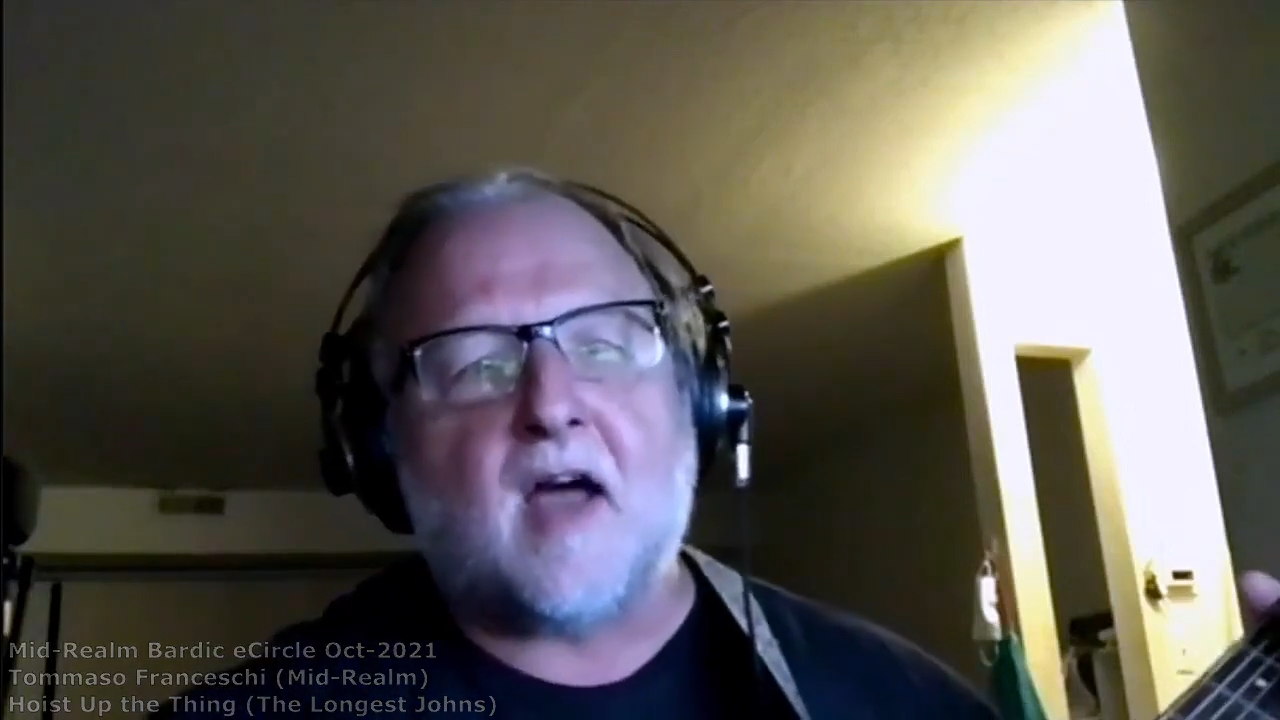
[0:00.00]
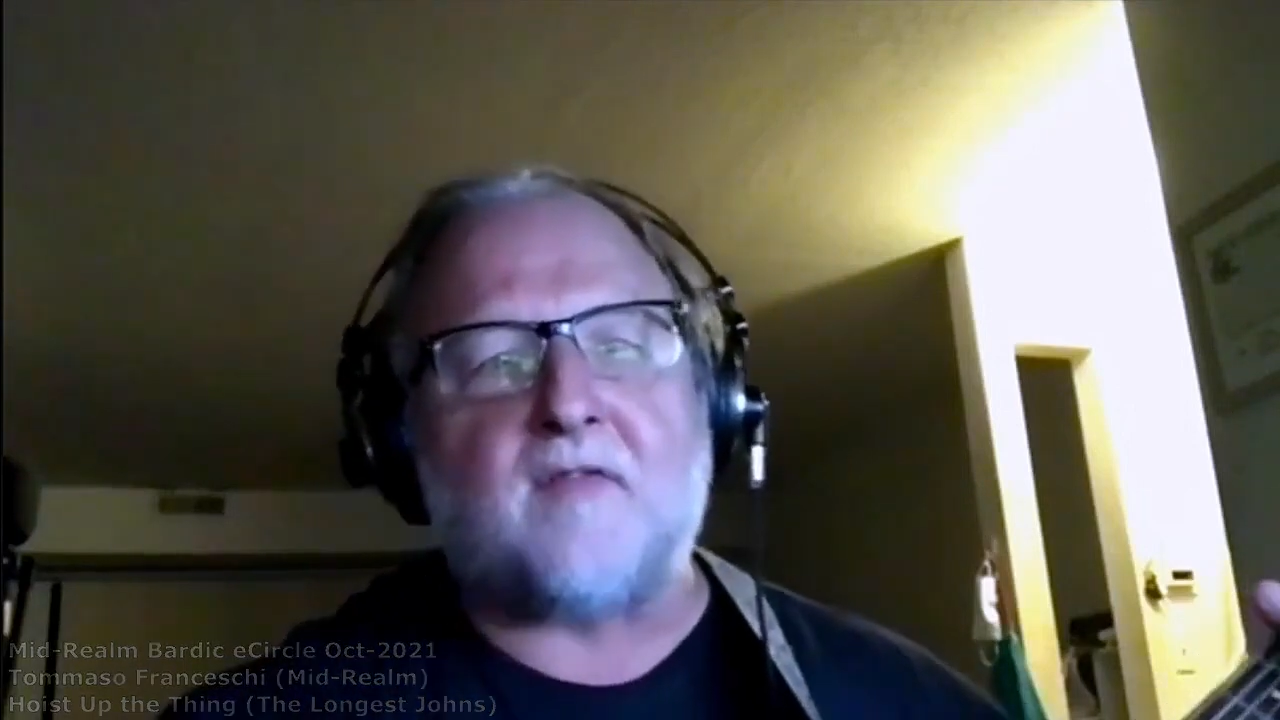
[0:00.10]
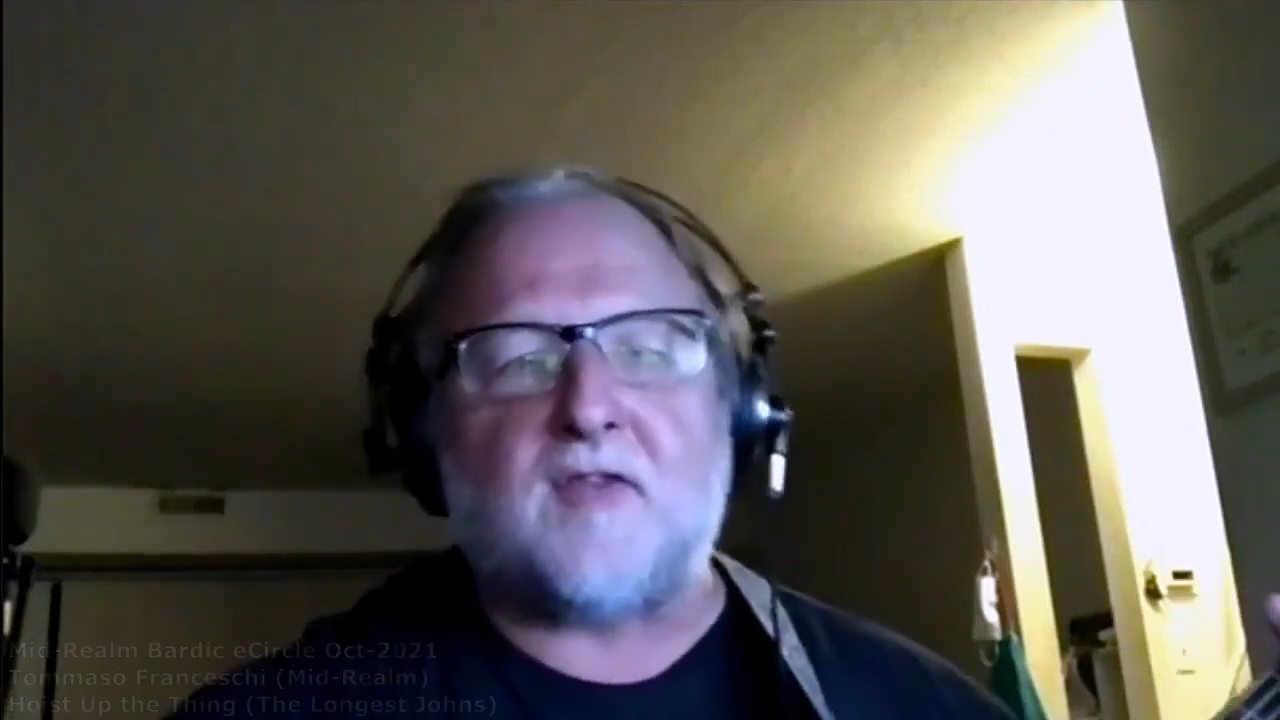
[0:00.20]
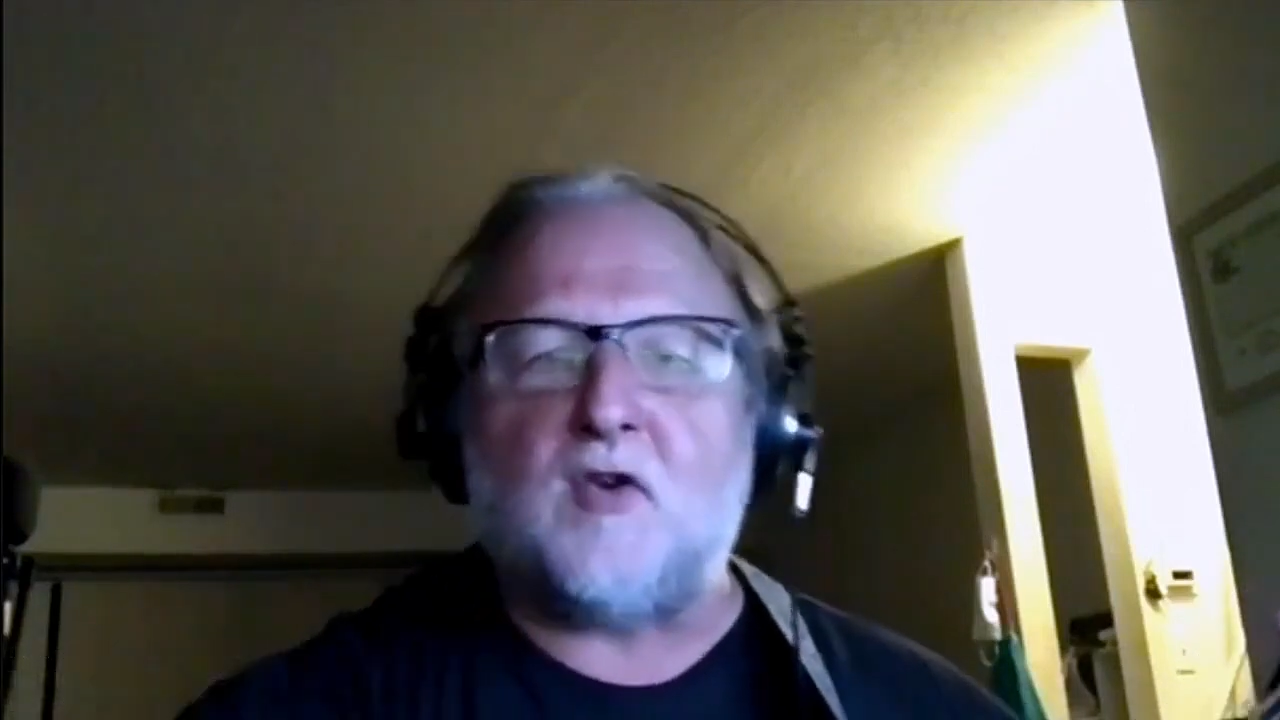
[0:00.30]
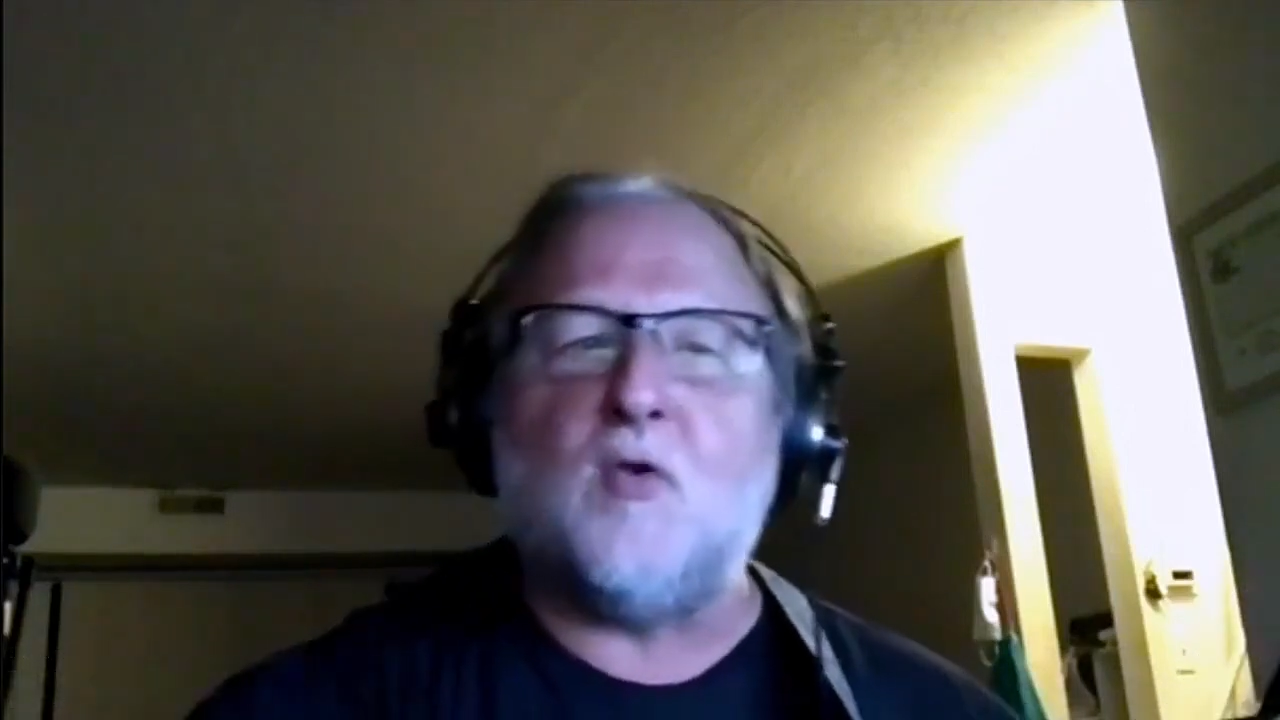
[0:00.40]
A
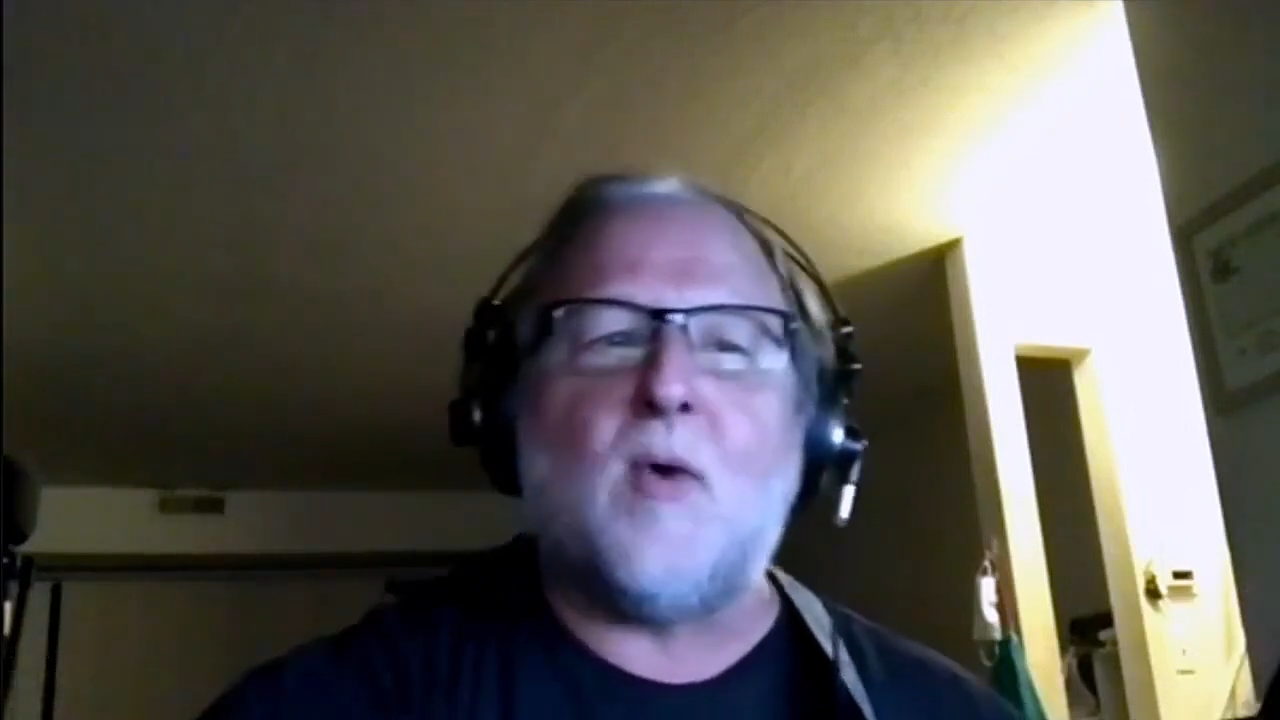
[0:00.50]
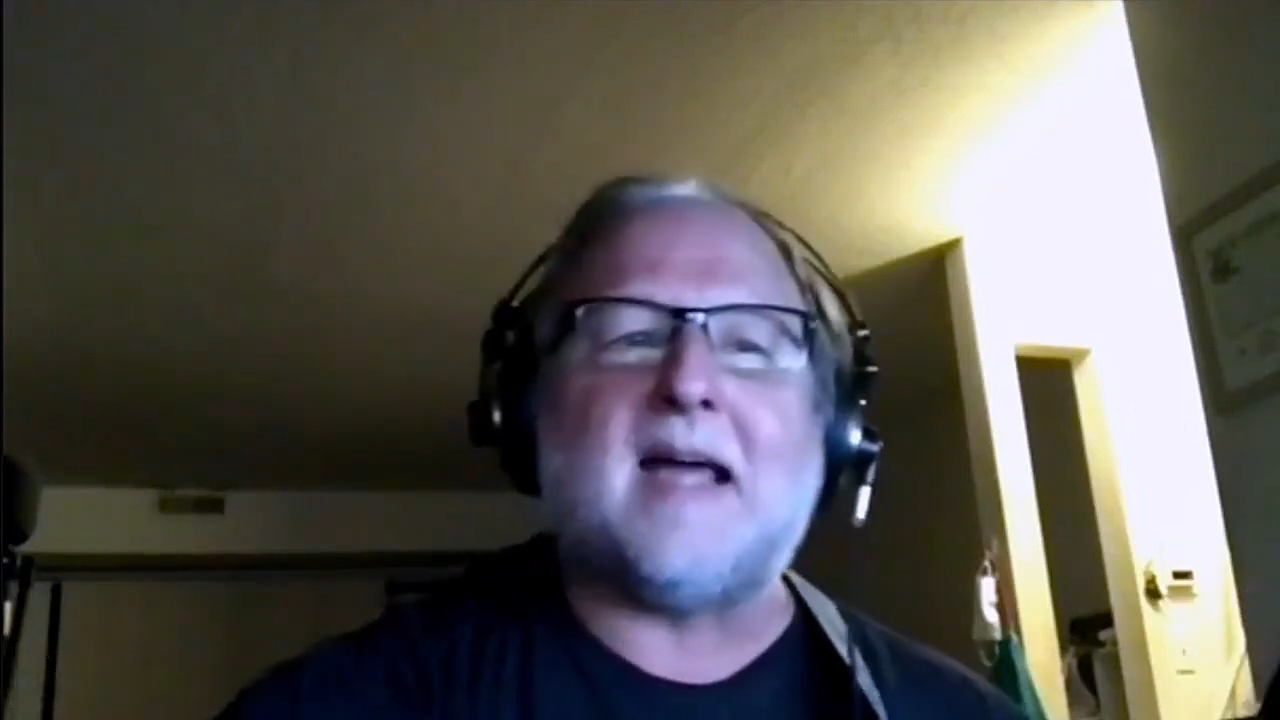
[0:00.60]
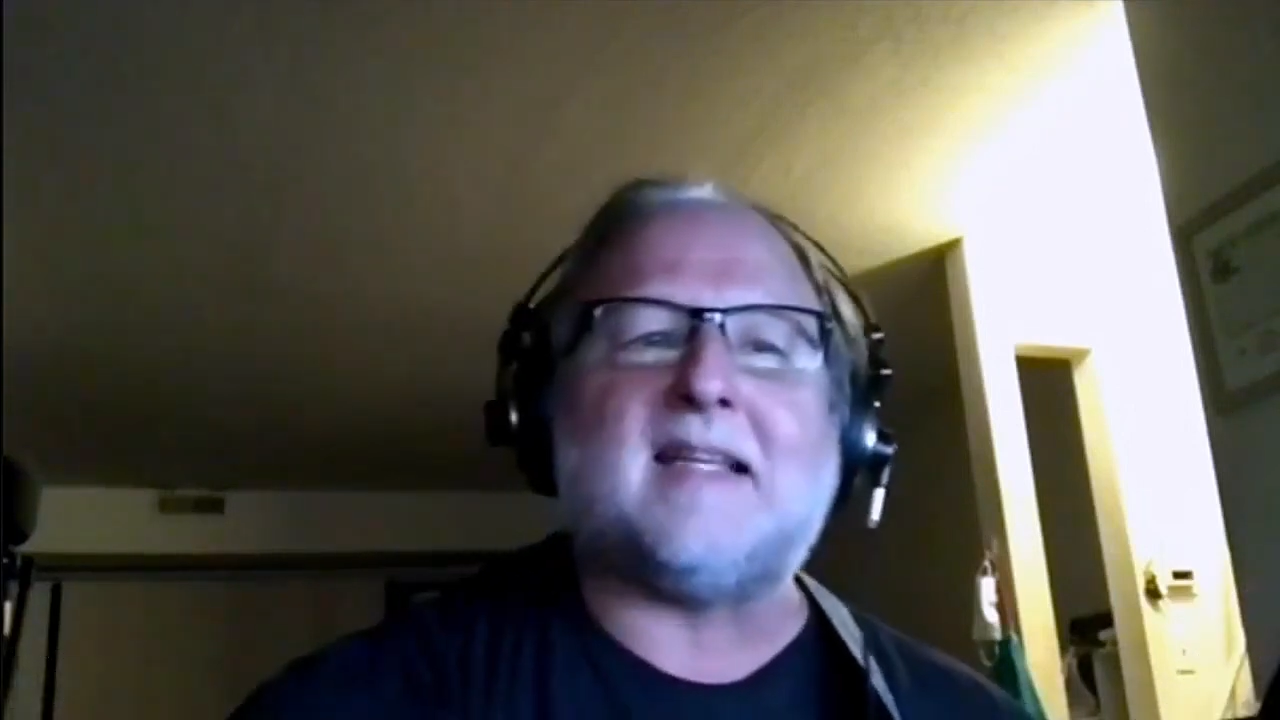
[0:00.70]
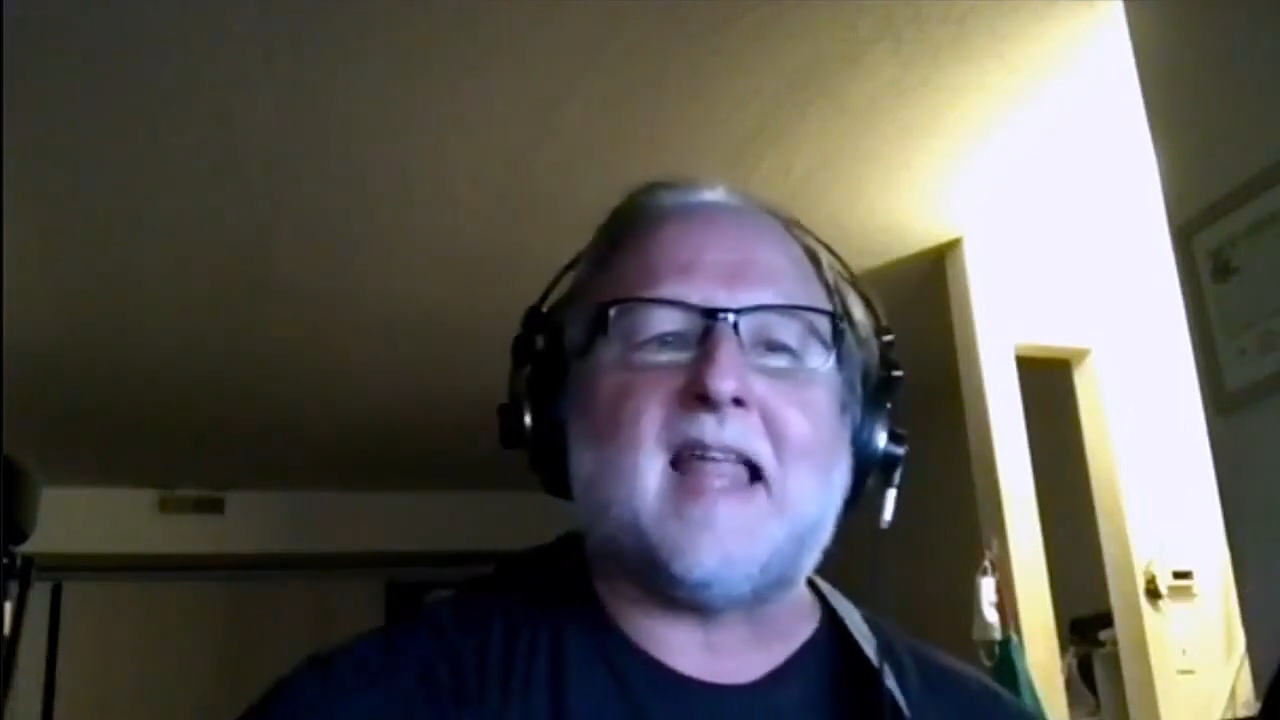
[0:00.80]
few white